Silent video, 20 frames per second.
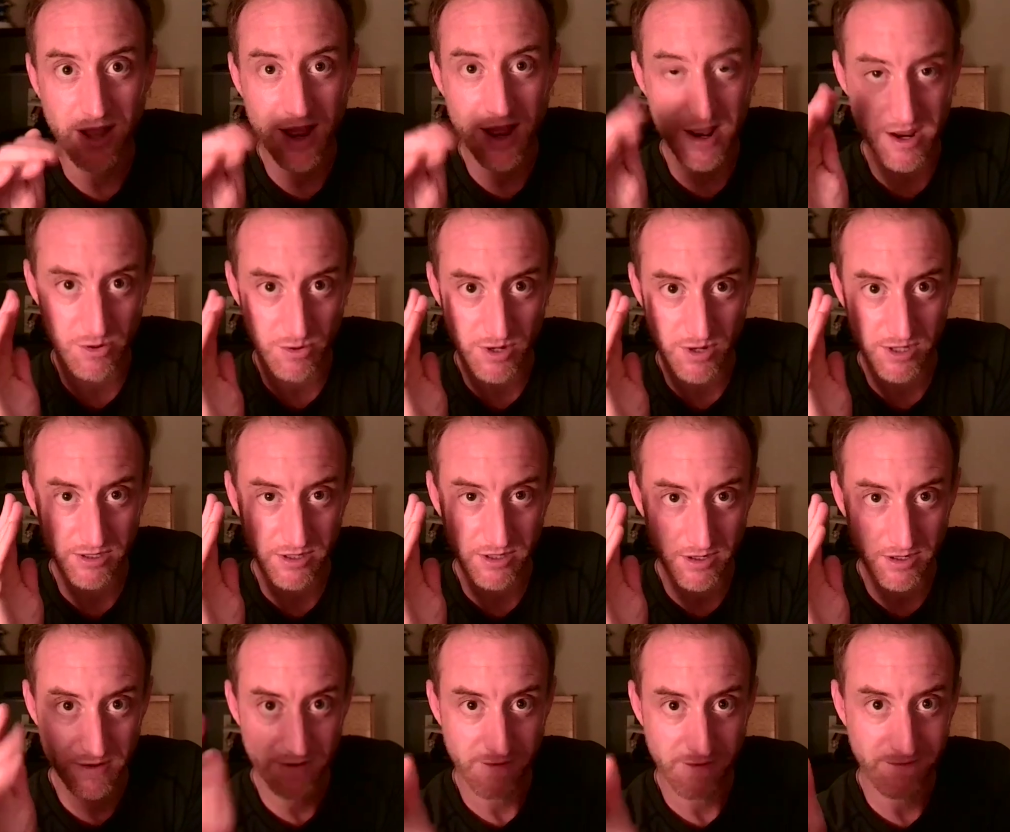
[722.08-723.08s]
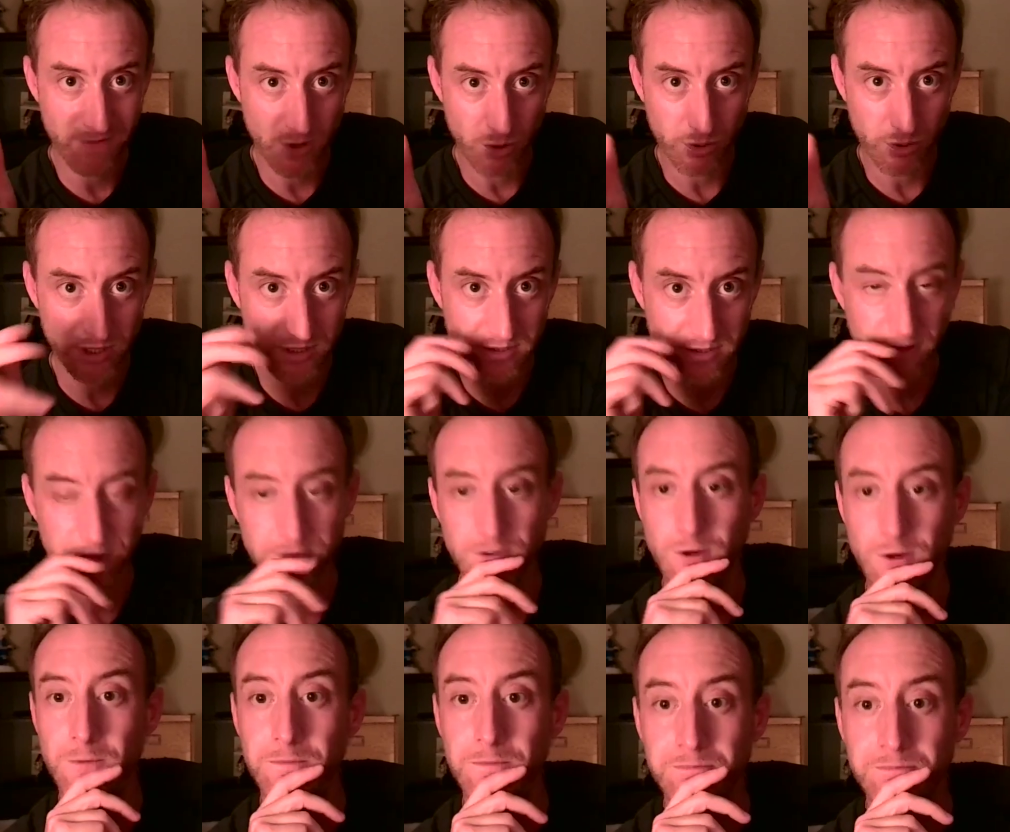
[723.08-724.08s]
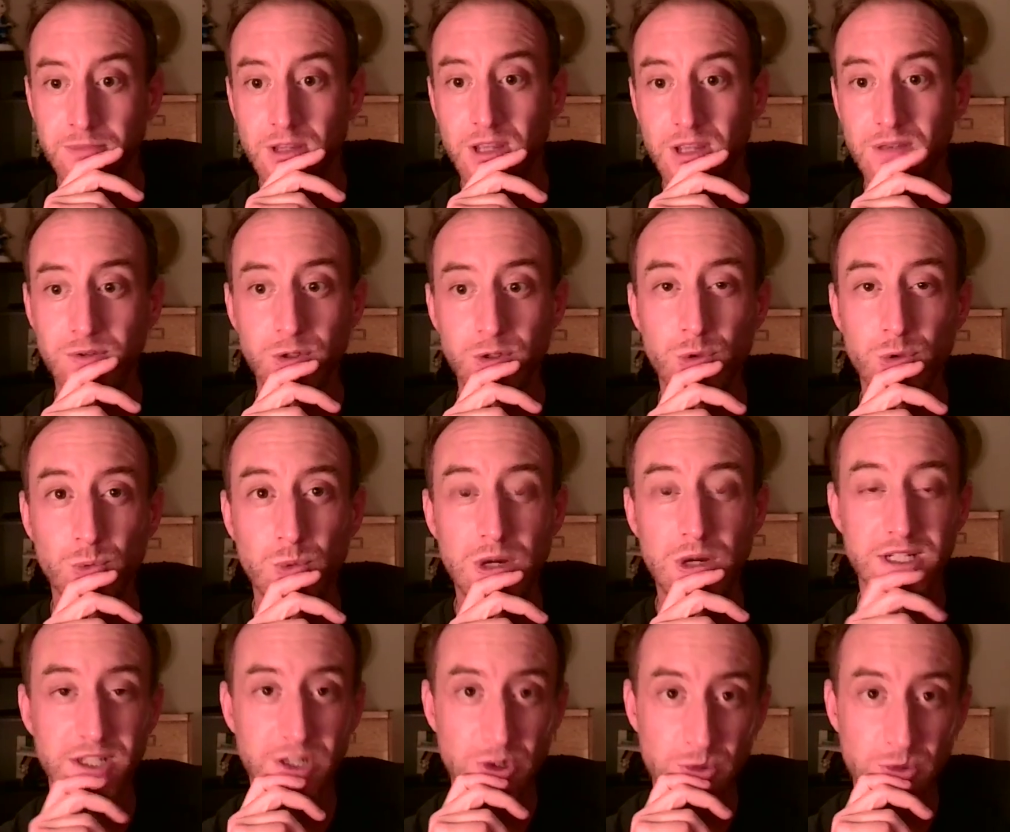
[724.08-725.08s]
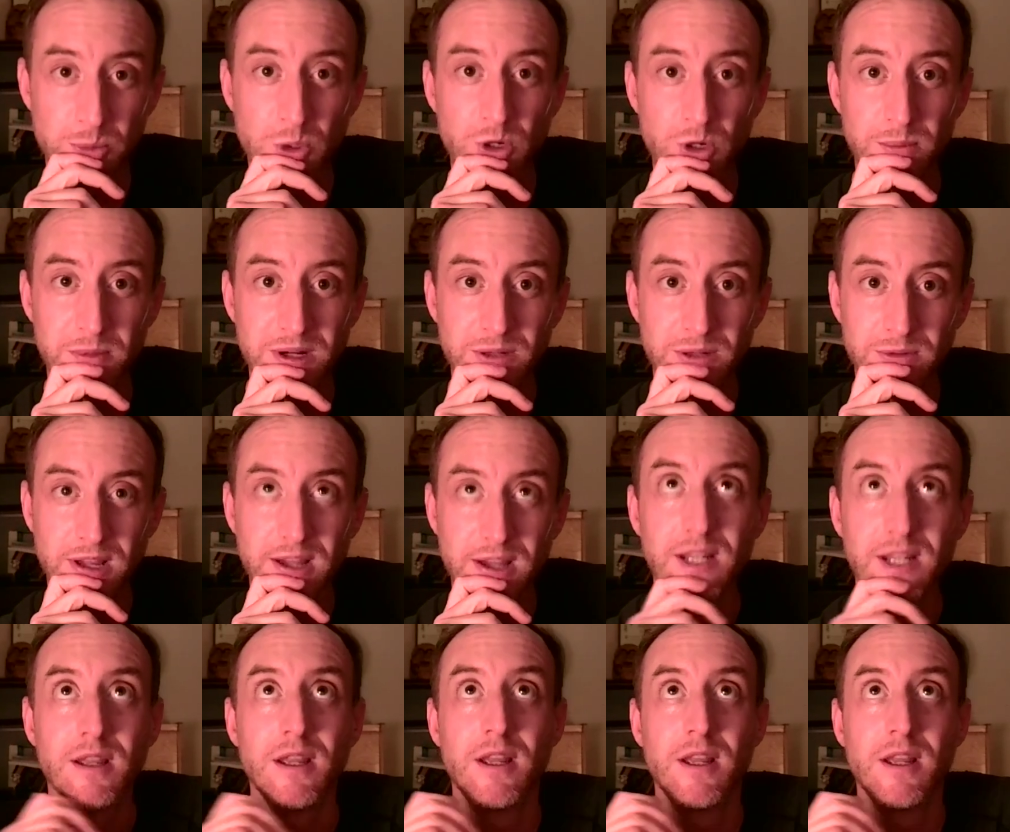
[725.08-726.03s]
ayahuasca focused. So if you want to know more about that